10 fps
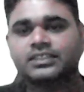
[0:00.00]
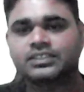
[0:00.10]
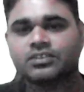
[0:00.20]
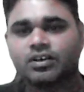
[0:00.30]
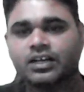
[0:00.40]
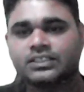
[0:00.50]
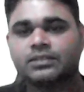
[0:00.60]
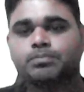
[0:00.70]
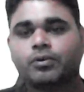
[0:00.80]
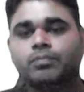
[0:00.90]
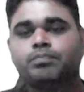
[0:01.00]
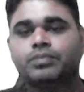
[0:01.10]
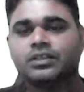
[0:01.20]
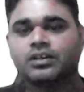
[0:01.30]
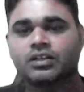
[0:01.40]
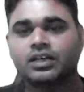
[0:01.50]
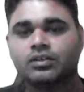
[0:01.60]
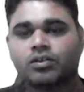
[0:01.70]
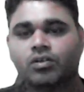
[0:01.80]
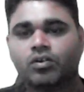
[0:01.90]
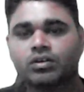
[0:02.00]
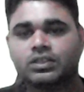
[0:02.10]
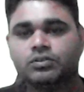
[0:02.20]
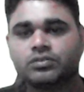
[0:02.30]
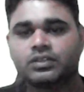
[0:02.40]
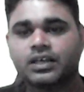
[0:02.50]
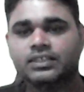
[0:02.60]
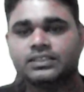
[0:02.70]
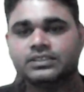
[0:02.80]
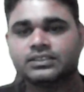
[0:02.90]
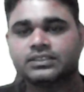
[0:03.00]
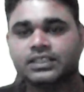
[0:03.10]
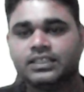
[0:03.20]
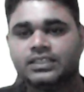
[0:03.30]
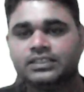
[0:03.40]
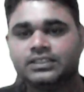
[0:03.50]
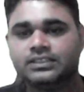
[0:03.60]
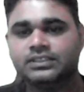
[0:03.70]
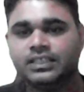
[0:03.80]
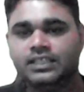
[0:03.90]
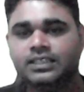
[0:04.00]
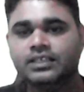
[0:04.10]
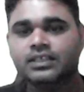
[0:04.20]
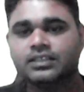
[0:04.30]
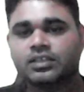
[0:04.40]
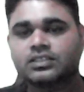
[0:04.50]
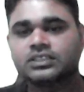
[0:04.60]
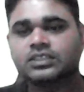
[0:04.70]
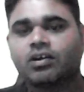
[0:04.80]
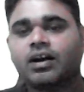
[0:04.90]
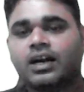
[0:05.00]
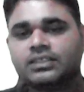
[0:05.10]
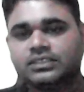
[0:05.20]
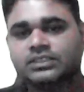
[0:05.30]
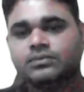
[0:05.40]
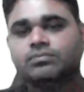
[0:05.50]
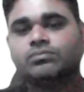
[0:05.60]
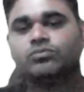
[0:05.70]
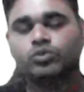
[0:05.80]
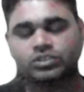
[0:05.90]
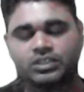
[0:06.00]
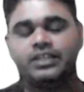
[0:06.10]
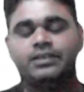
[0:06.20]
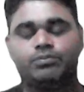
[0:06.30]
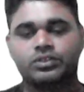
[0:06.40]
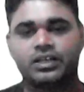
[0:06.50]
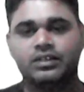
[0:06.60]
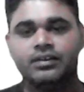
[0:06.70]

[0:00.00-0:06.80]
called as the pumping organ, or you can say easily that is the heart is mostly important.